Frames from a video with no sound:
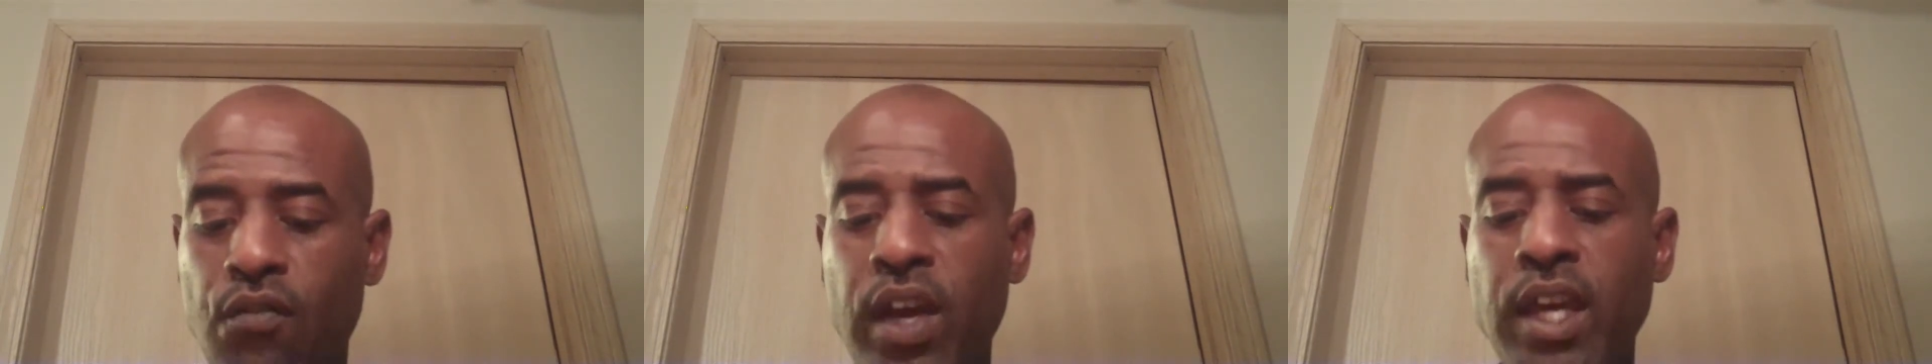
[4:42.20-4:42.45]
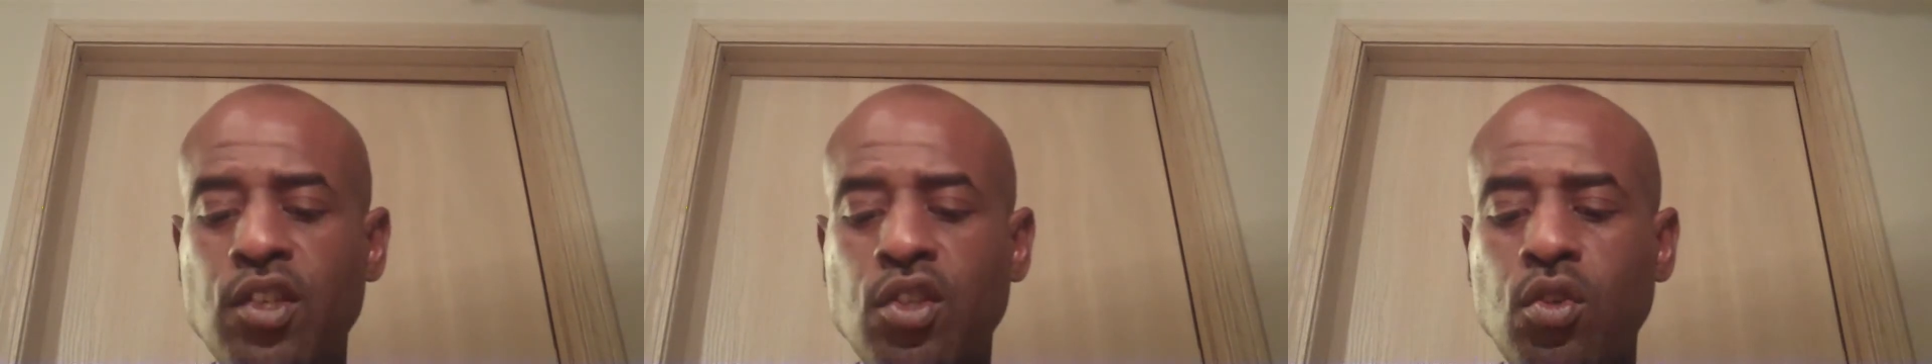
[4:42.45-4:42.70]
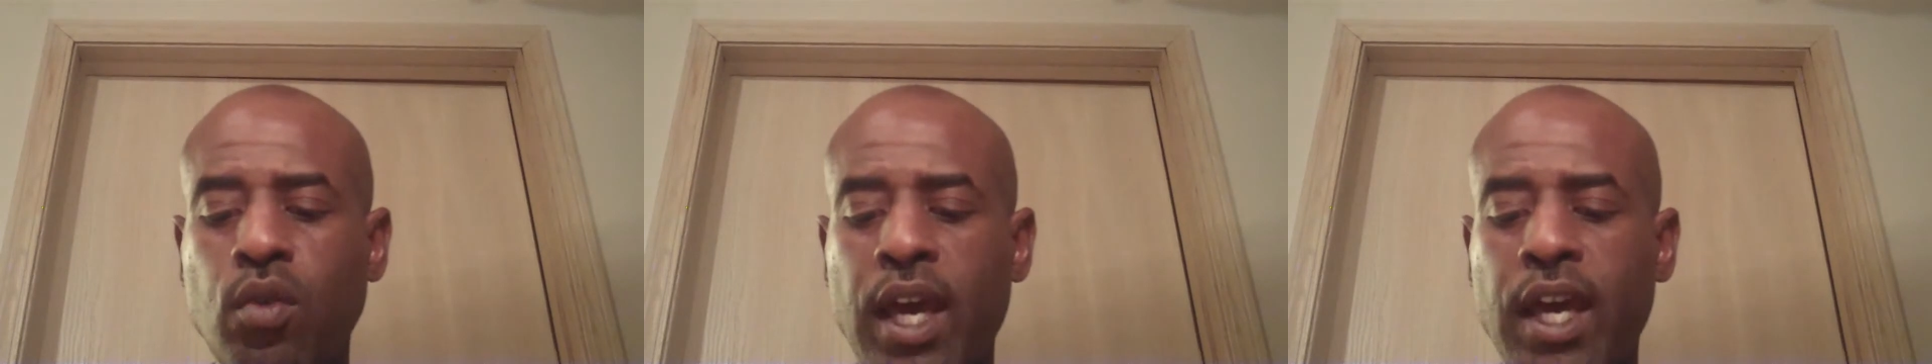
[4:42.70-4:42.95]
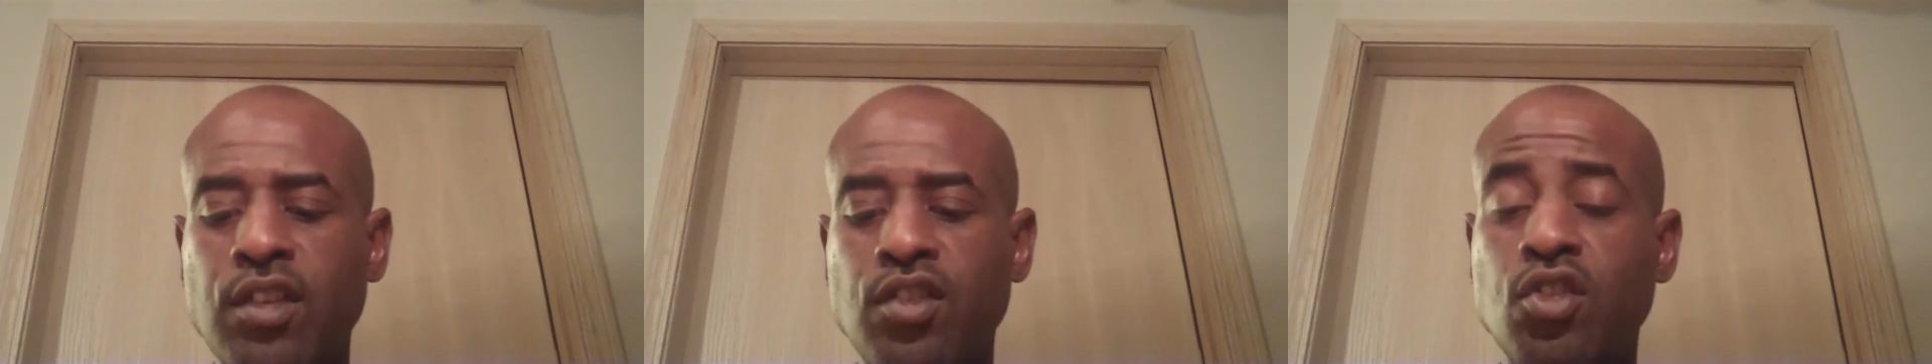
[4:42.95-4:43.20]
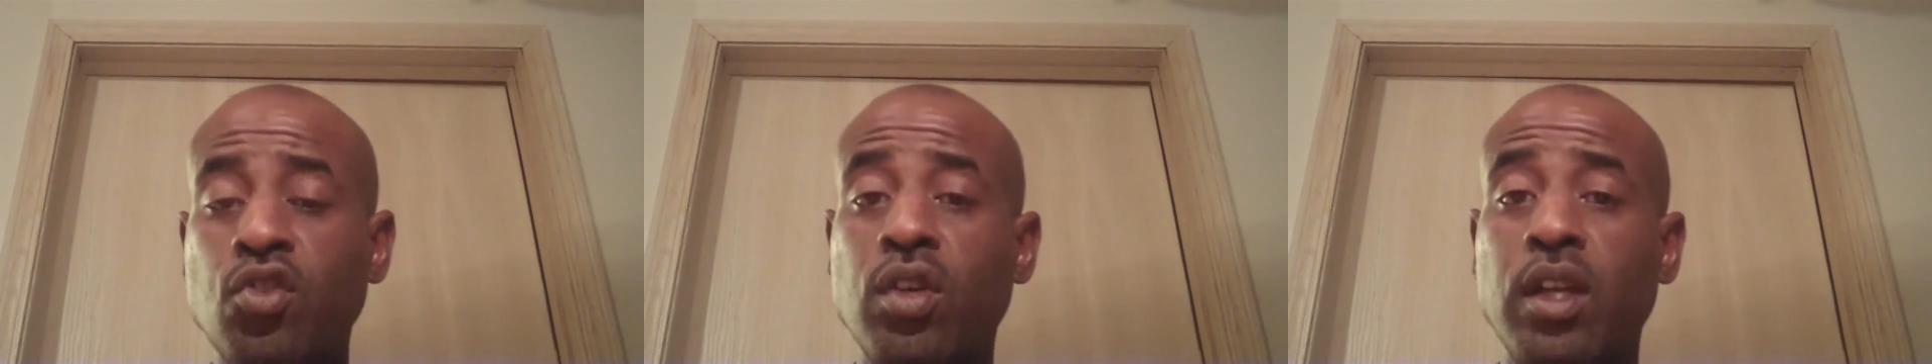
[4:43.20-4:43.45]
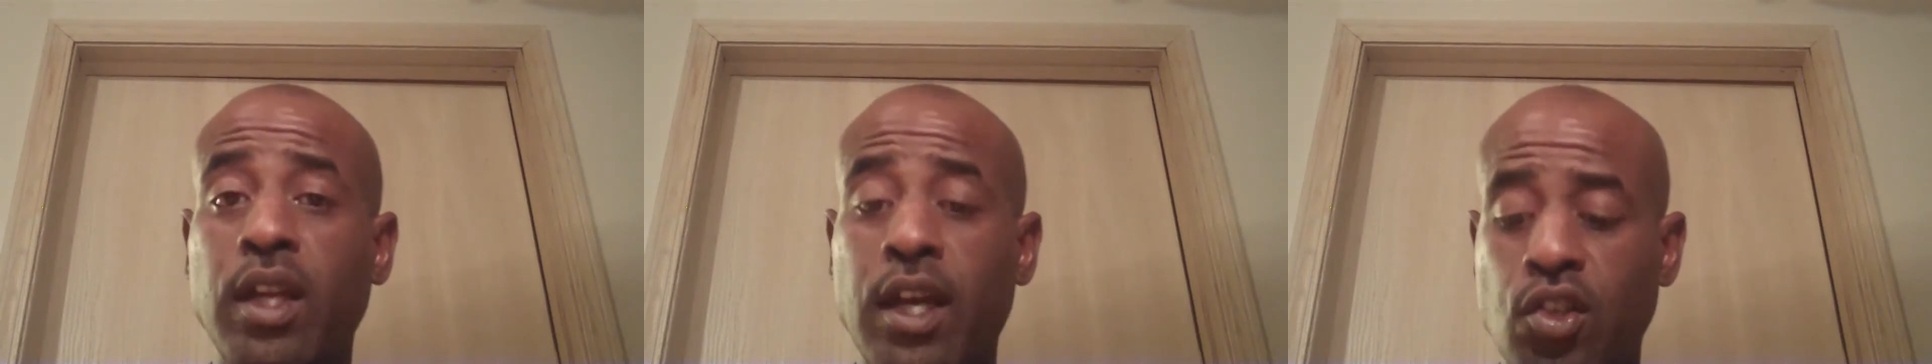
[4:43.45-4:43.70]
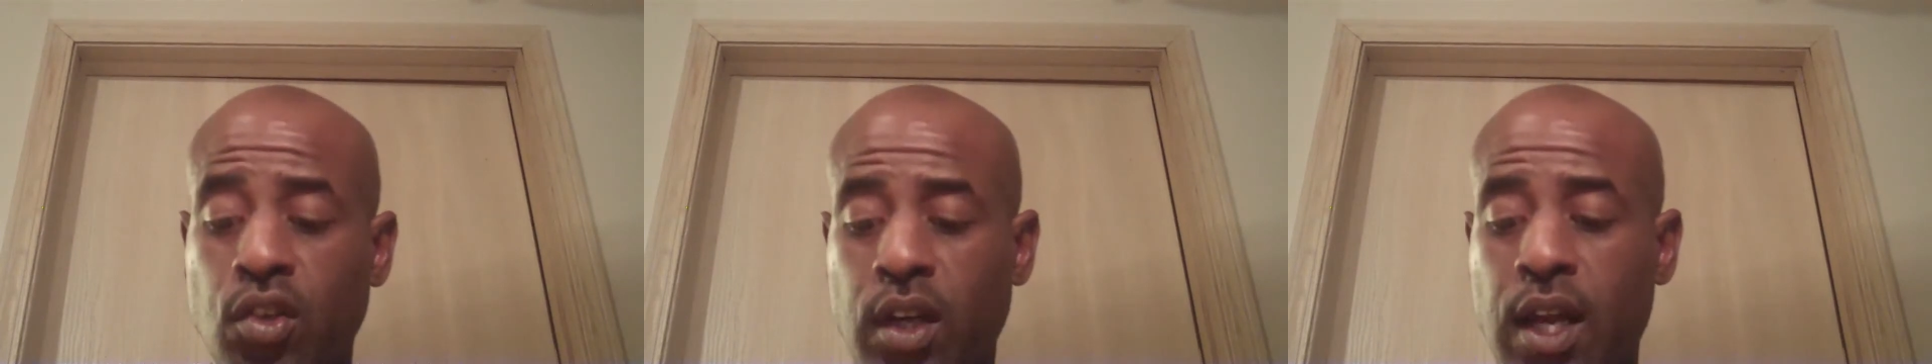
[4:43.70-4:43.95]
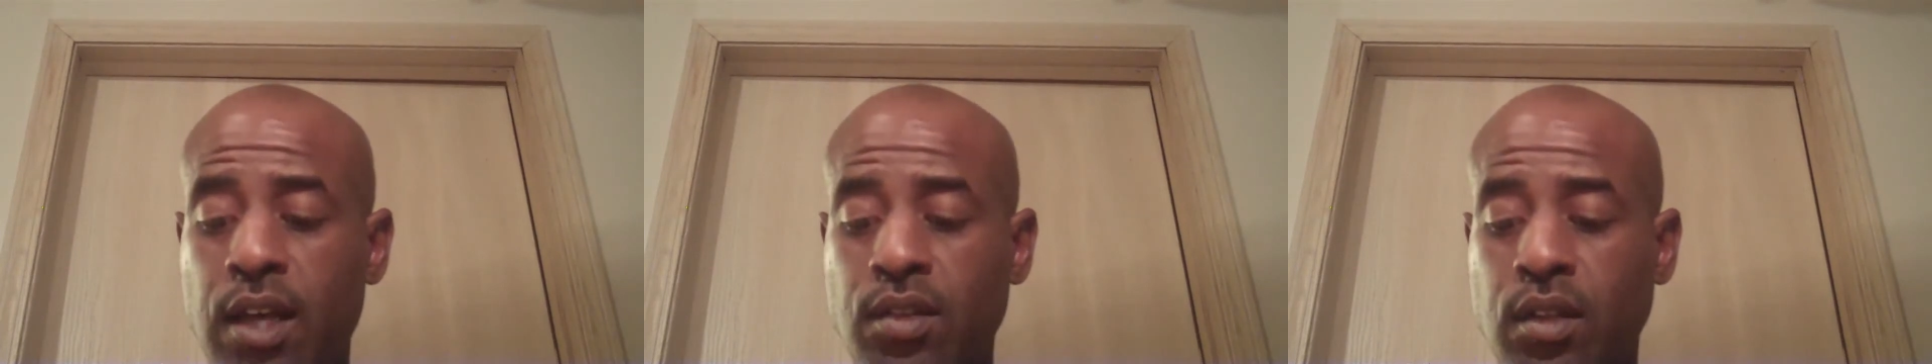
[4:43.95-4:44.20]
Phase 2 asks, did you clean out your
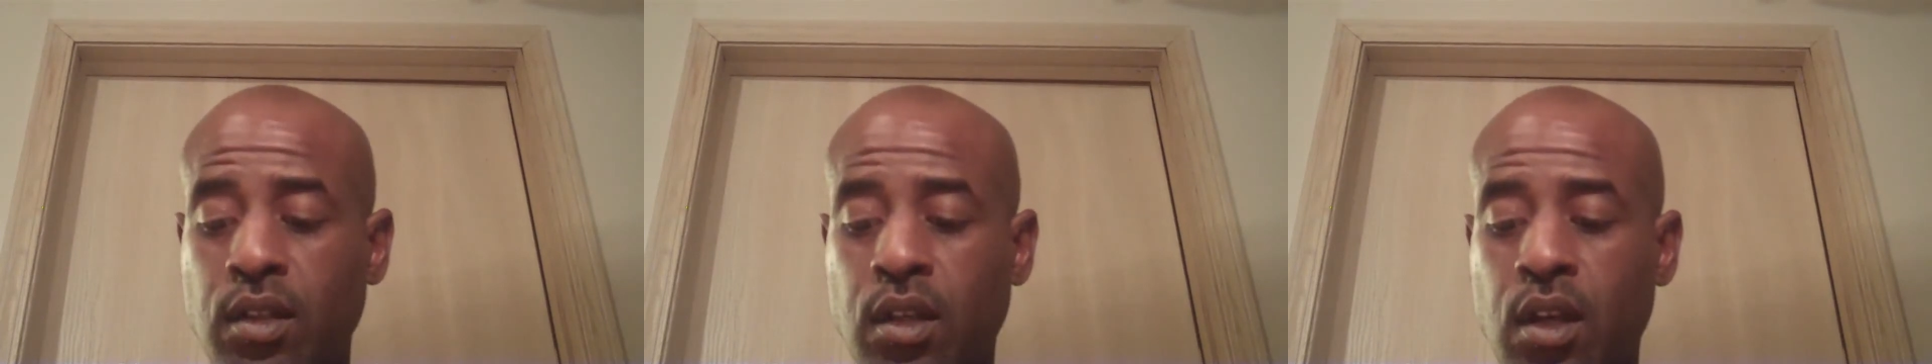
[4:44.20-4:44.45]
closet?